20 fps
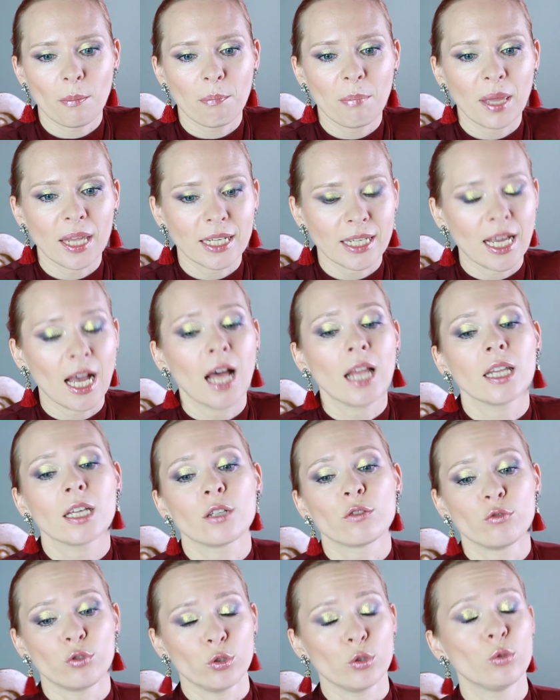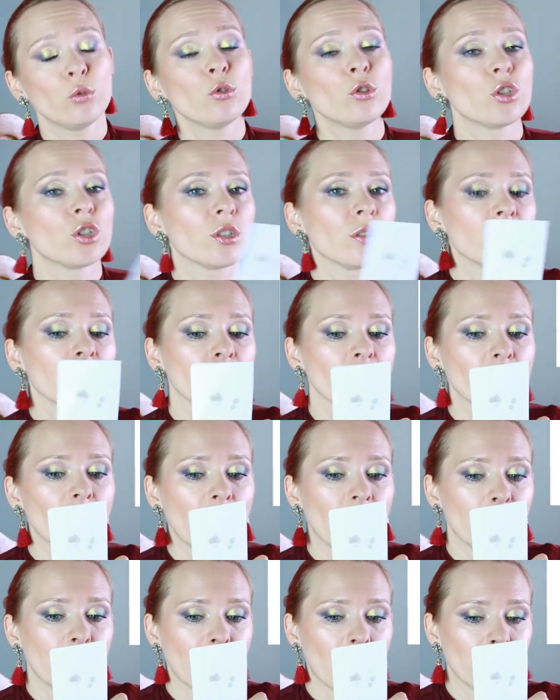Bengali Rouge
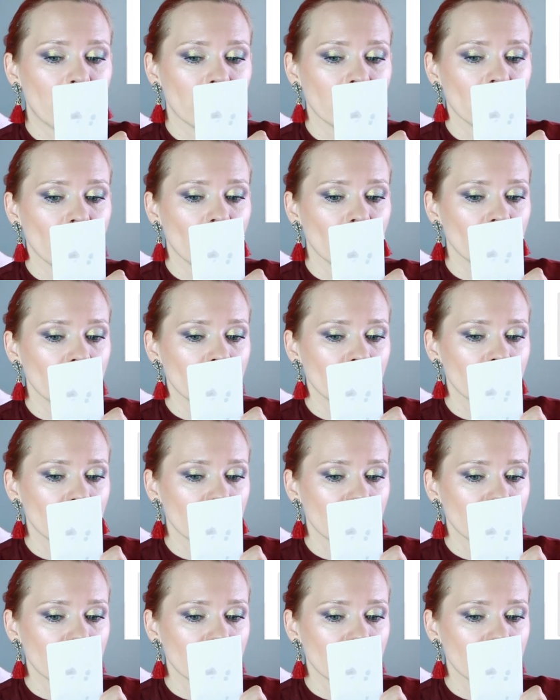by Papillon